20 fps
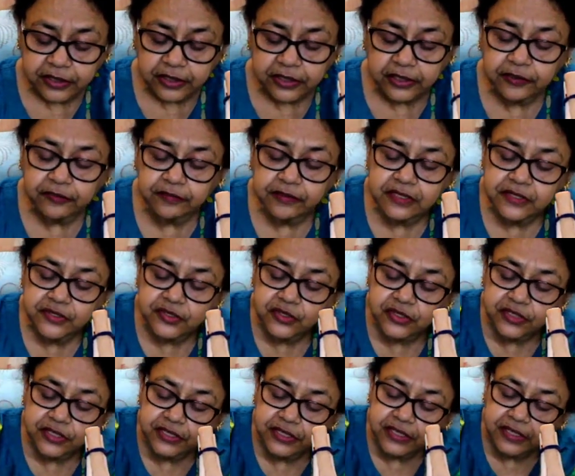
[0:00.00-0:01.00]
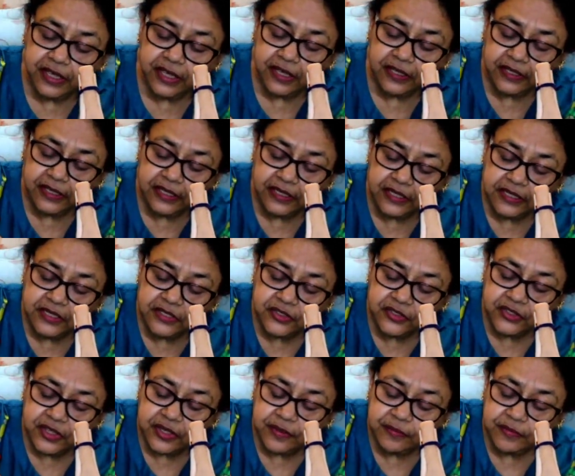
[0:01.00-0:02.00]
you will see here that is
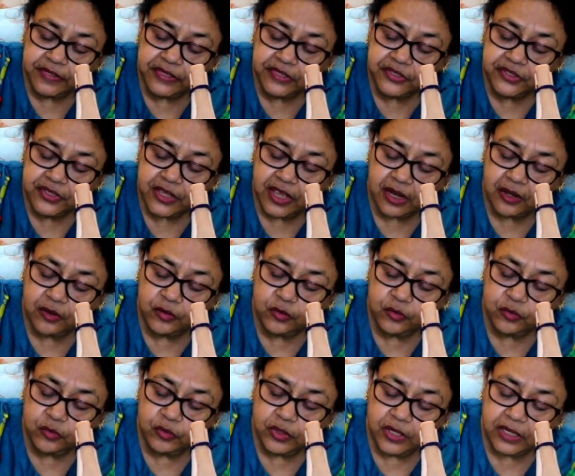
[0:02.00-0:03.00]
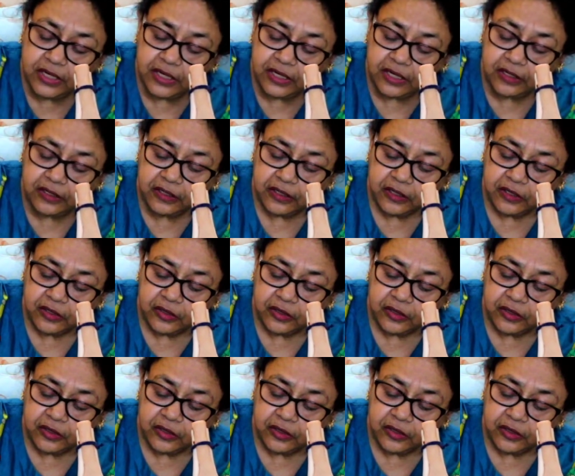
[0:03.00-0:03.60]
semicircular,